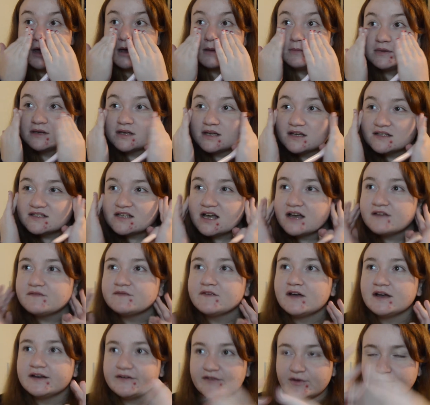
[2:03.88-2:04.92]
because I
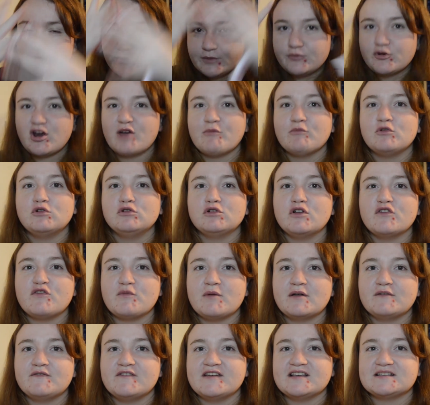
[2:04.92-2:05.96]
find if I put primer all over
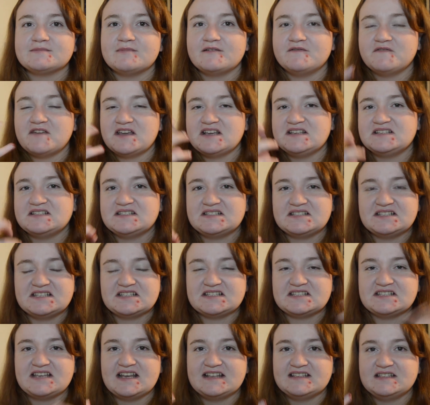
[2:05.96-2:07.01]
my face
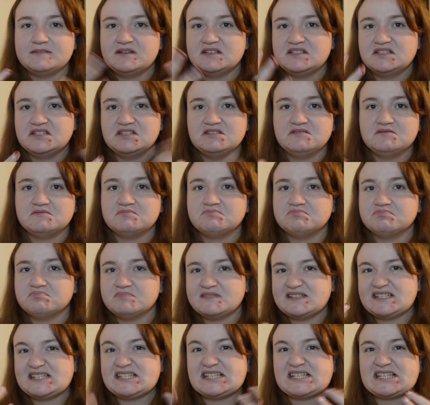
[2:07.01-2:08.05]
just gets a bit too
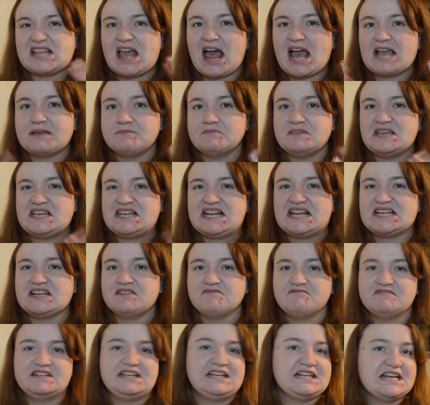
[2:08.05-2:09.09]
slimy and I
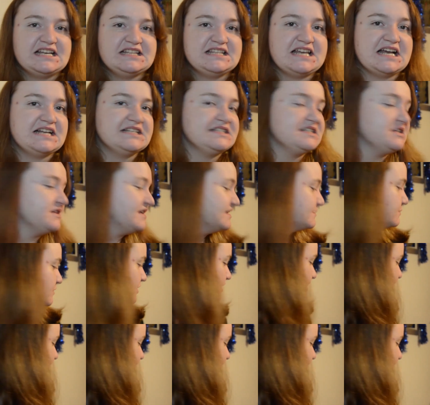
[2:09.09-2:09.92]
don't really like that, so that's what